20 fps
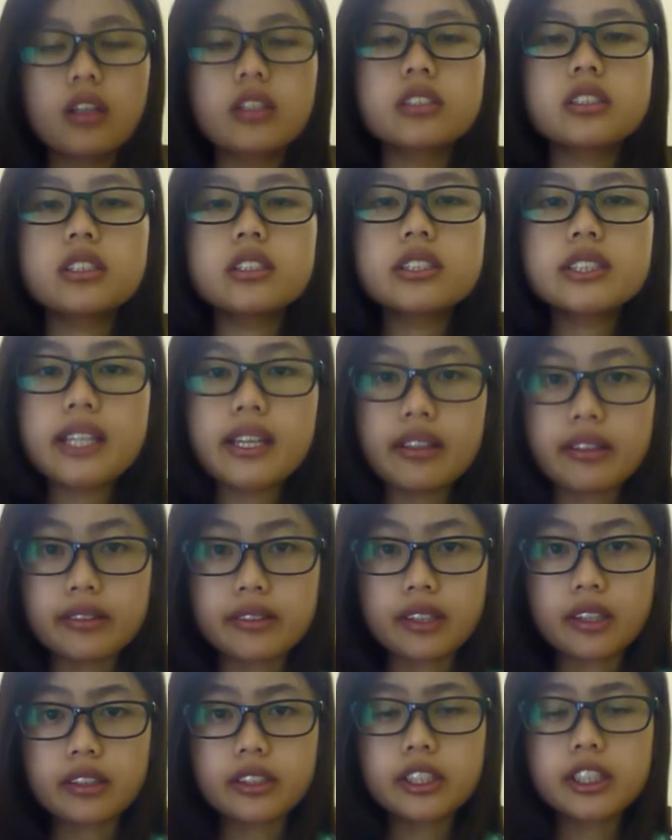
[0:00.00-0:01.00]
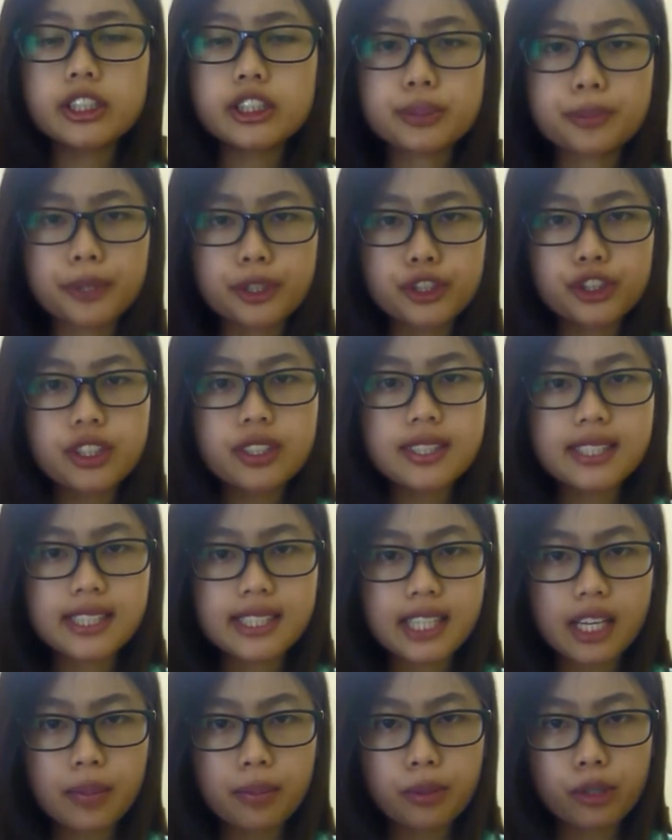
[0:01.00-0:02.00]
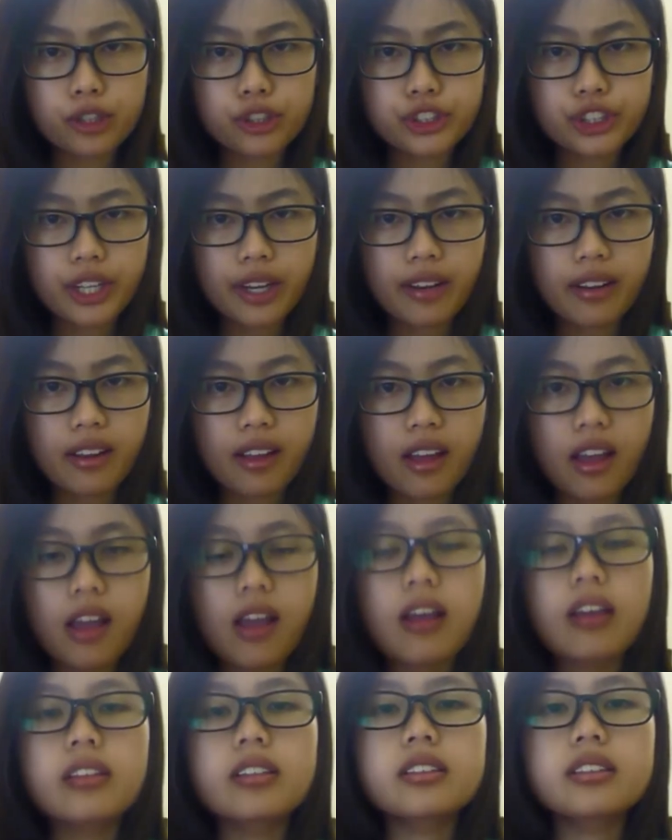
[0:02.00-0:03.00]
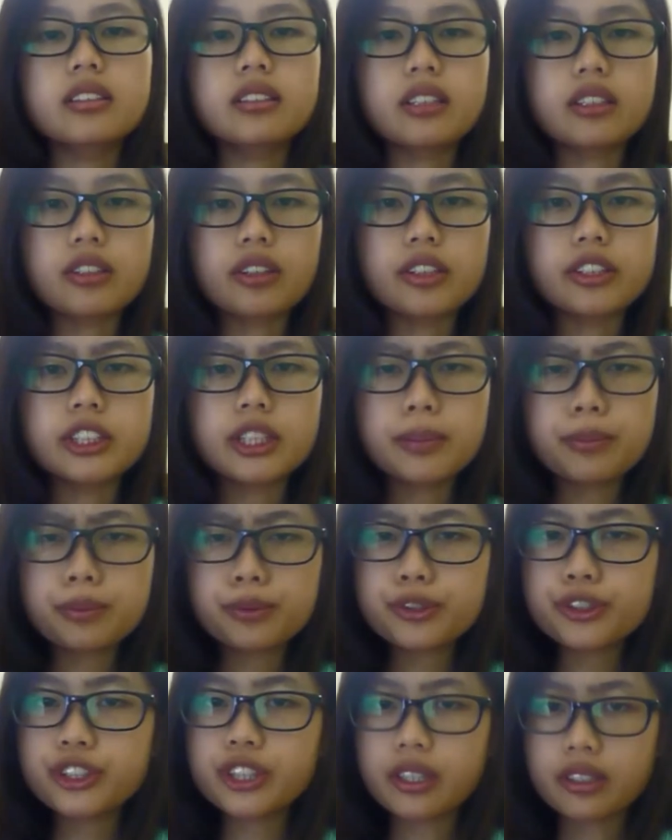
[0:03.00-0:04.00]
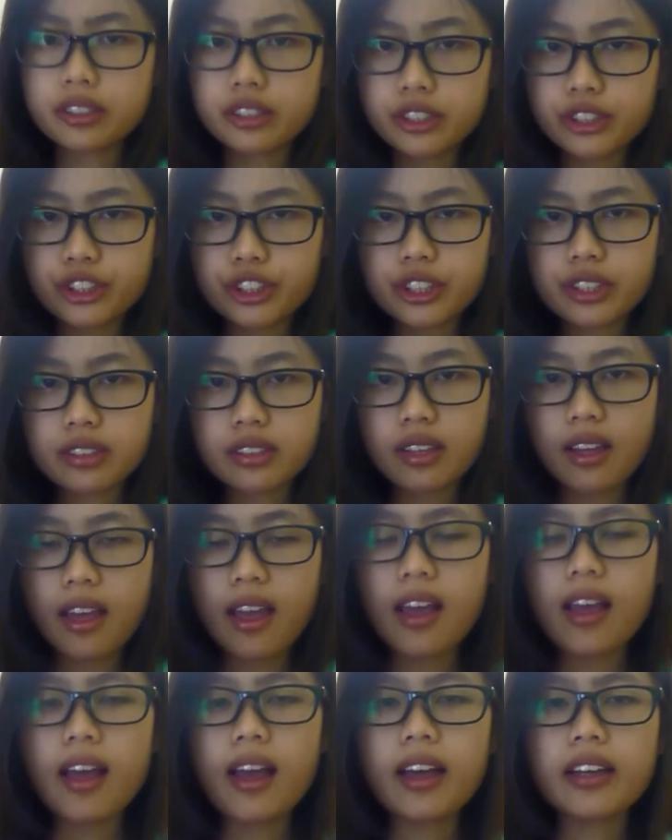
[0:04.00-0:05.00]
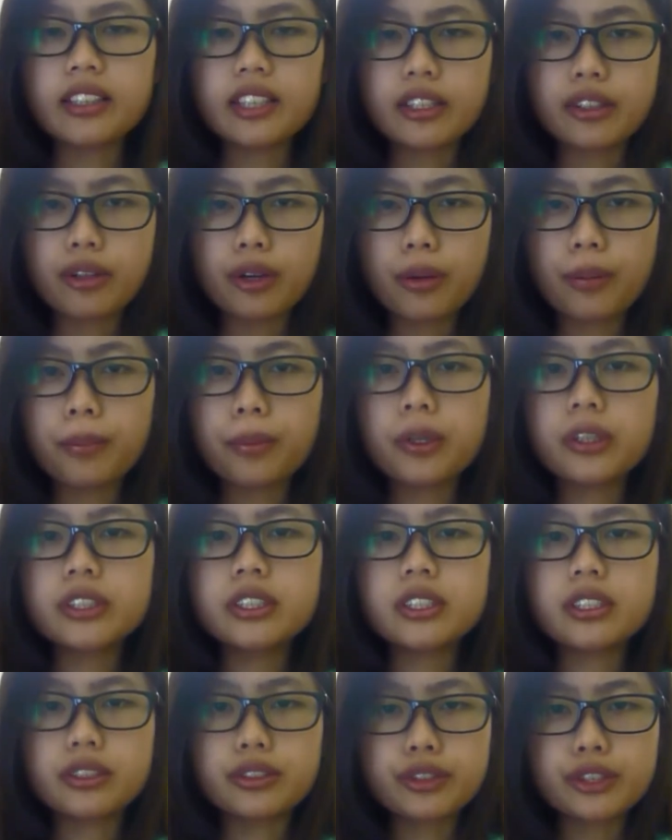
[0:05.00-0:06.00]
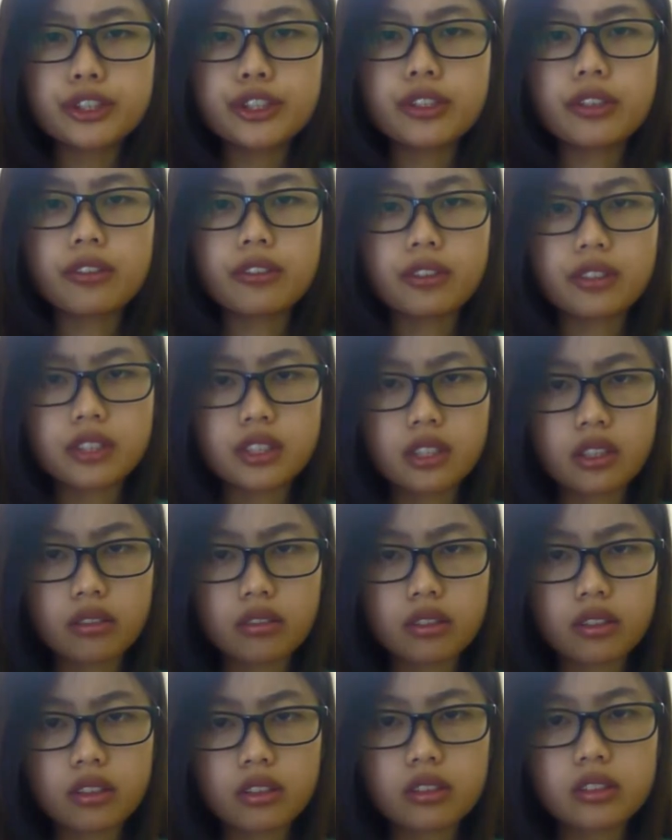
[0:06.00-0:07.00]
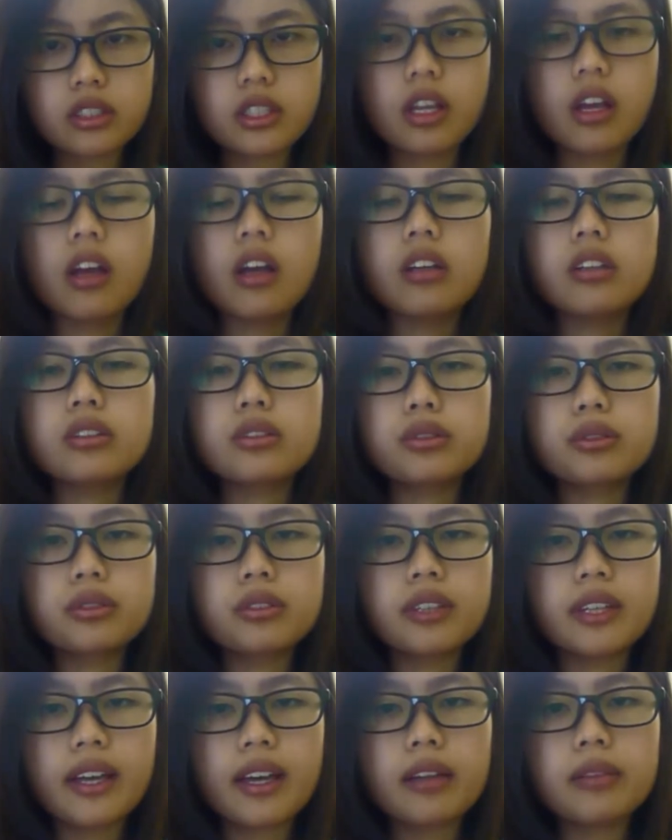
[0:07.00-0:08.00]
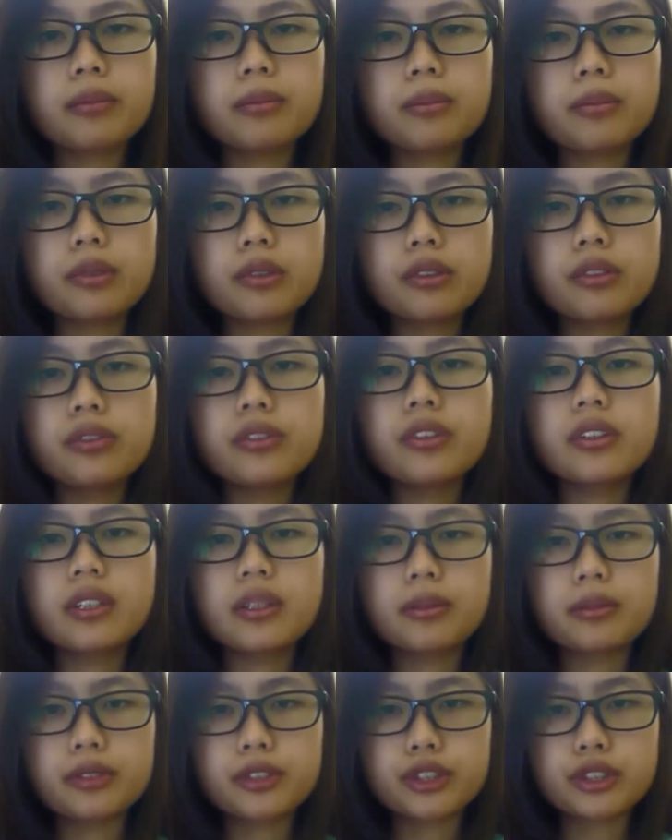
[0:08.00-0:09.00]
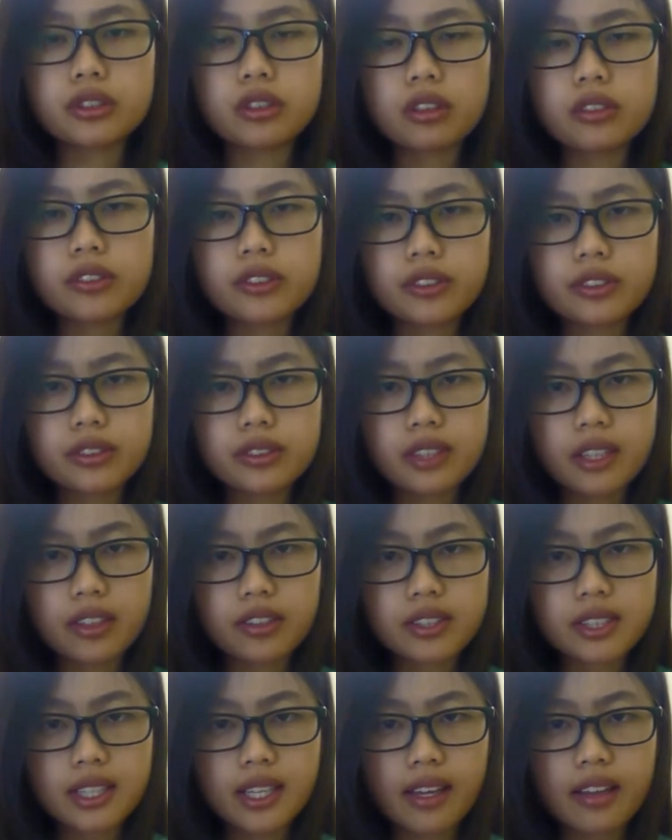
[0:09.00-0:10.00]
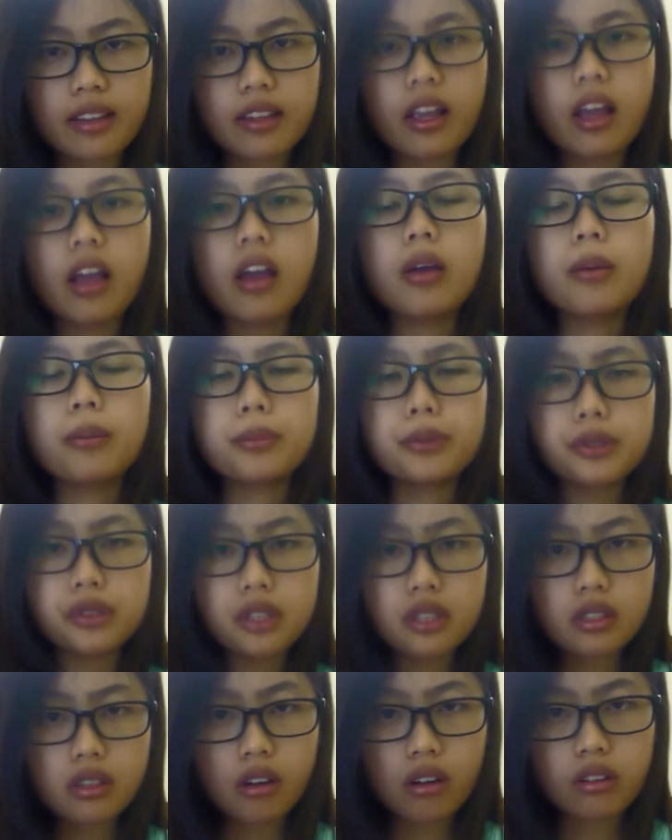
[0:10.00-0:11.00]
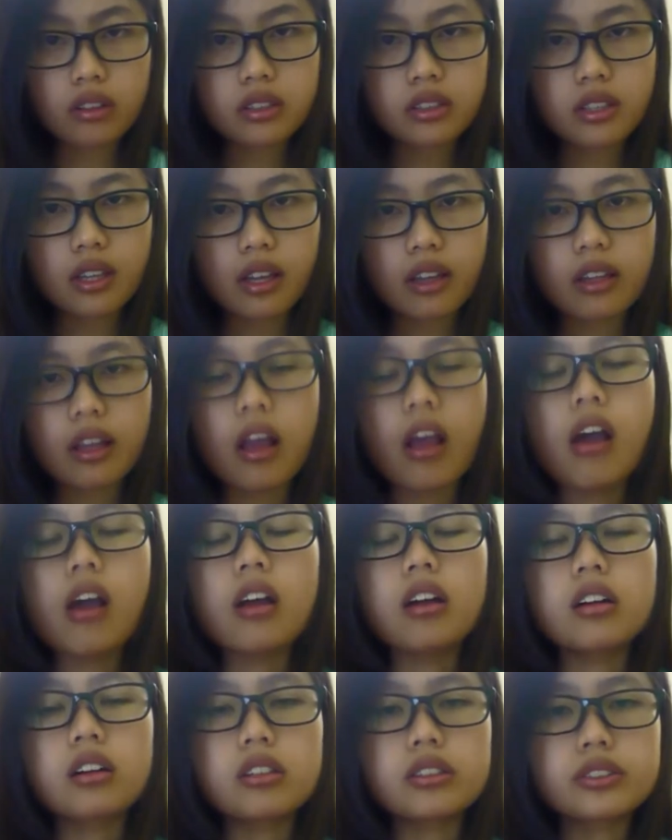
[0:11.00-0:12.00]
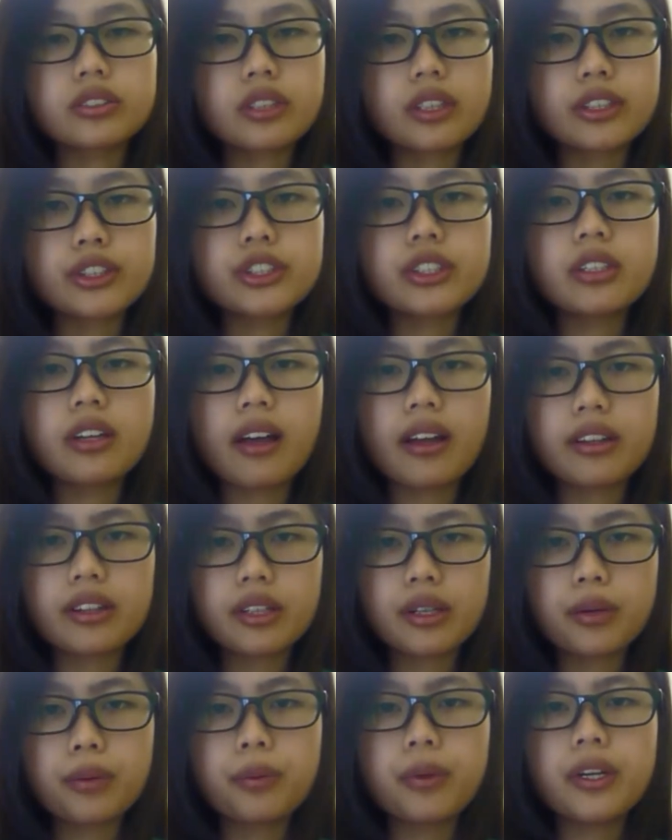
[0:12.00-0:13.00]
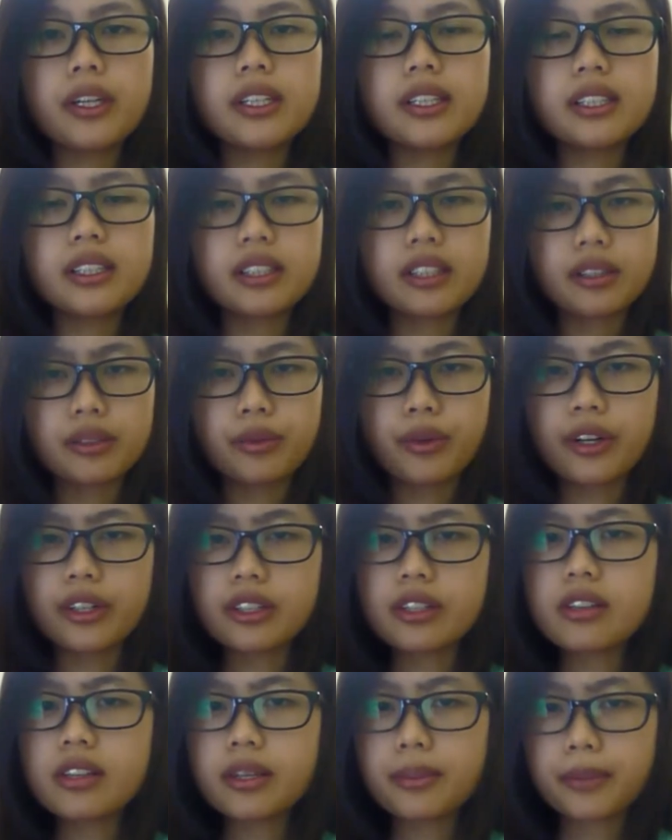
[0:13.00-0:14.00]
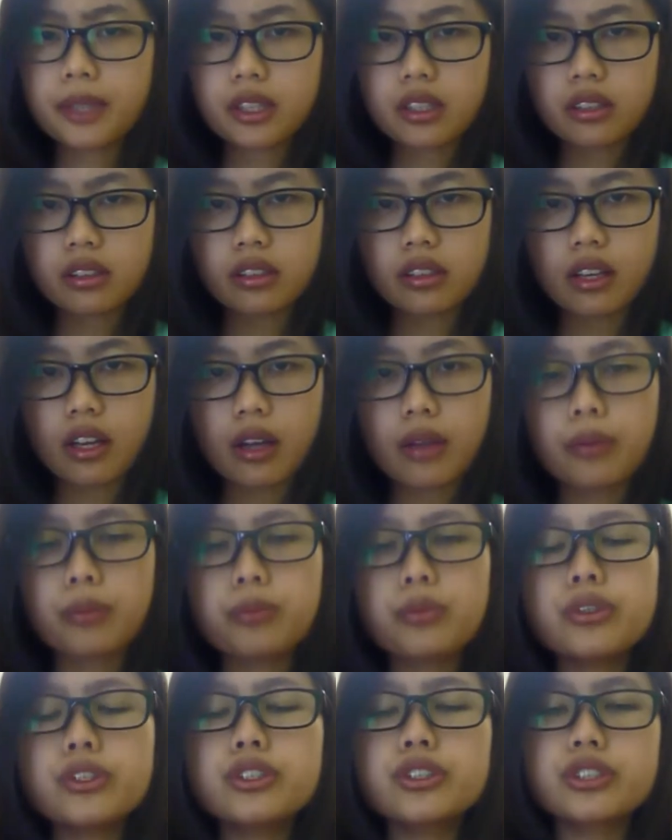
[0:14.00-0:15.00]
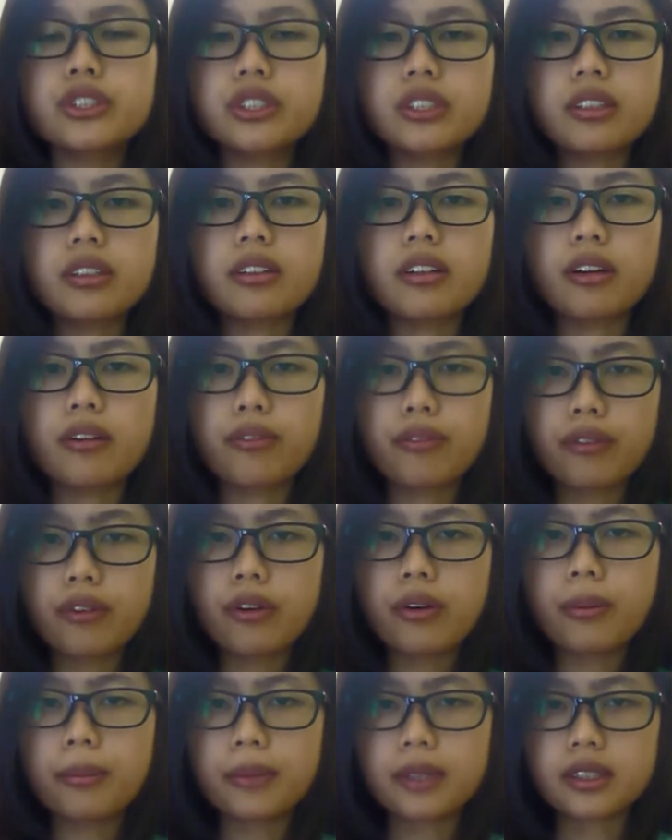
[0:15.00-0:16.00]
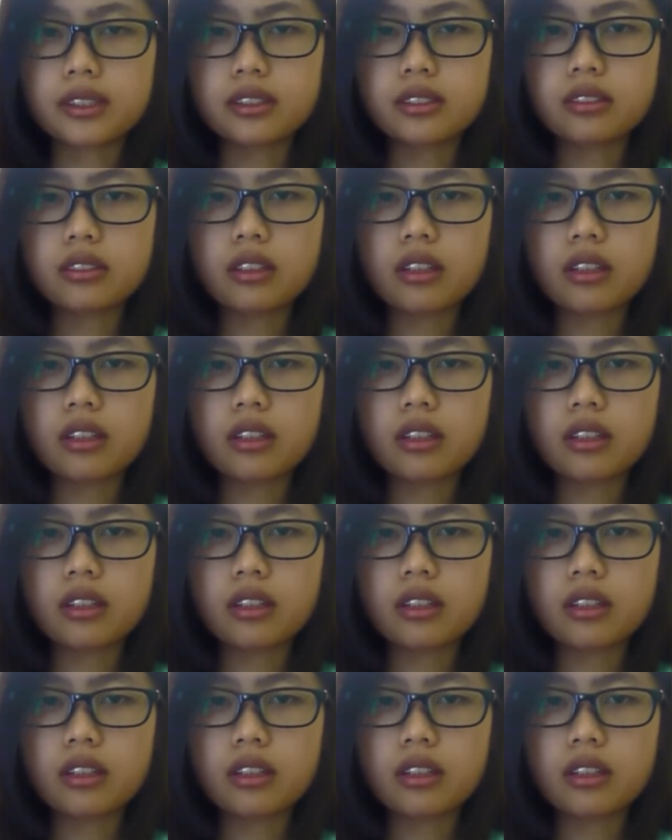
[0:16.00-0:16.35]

Since they adopted a special design project, the concept proved challenging and encompassed a range of consultants to get both resource consent, building consent, construction underway in a very limited time, which is around 4 months.